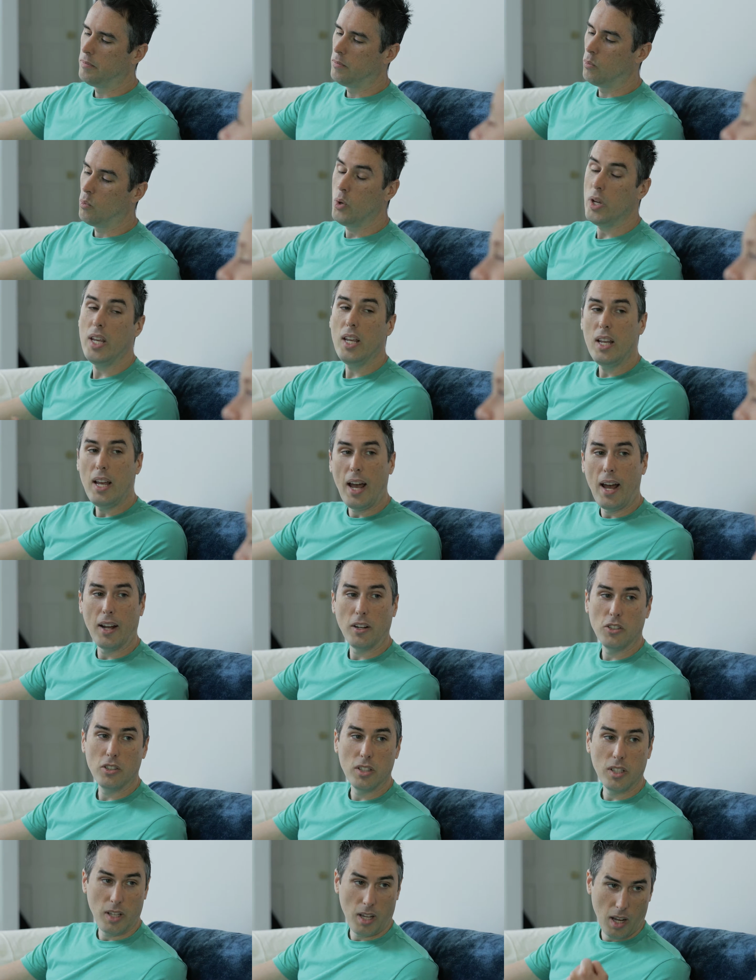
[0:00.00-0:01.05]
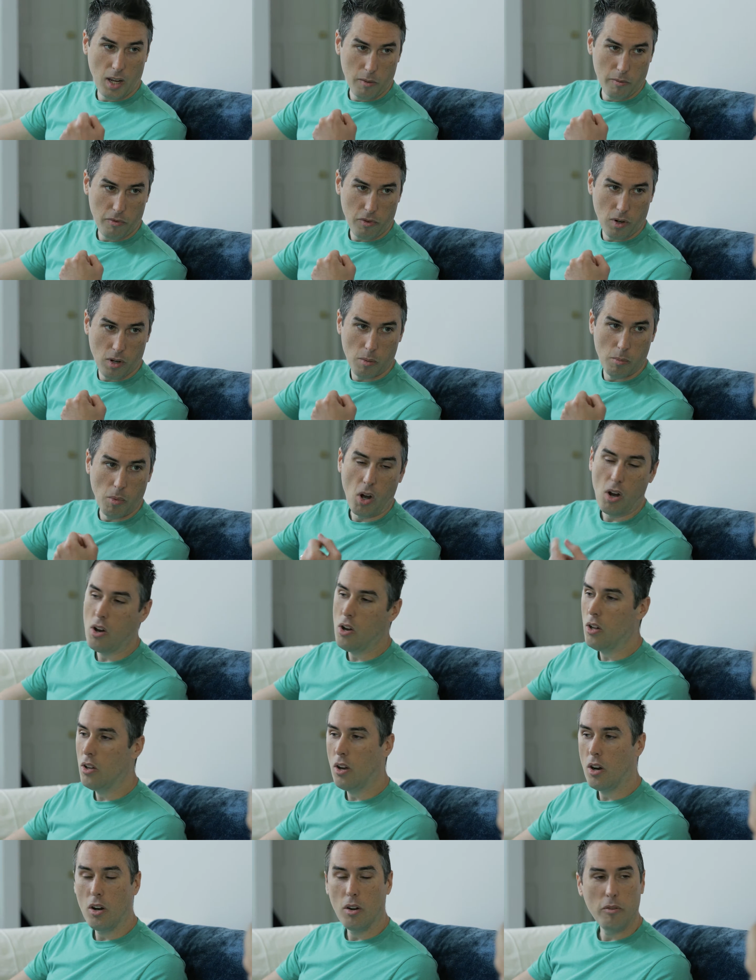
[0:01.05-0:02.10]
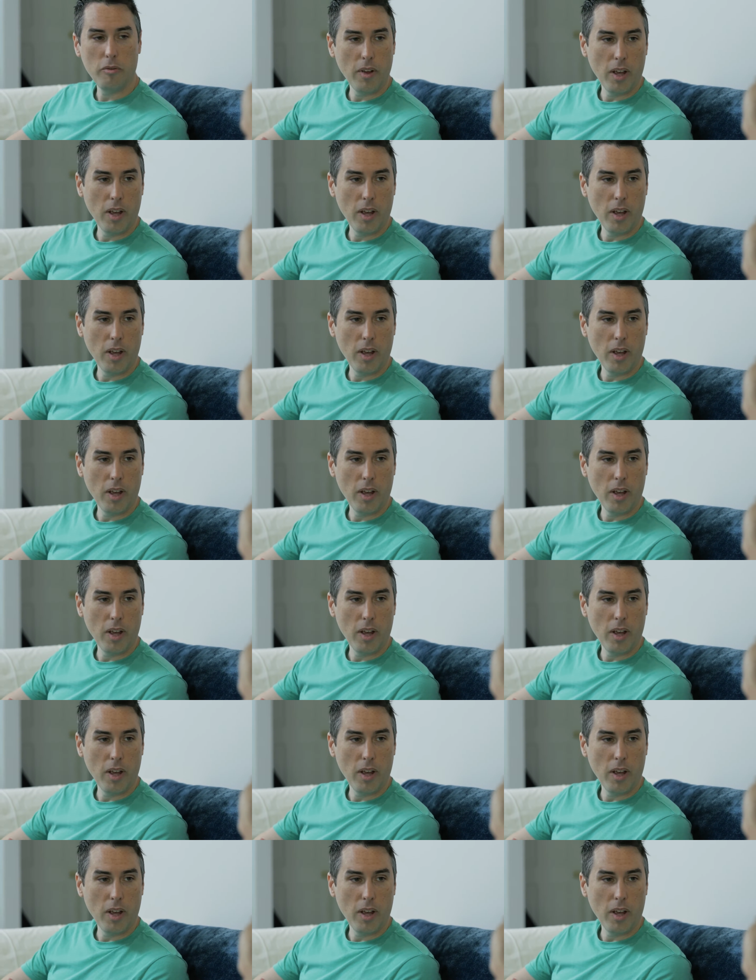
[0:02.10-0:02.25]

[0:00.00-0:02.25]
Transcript: We actually came from all our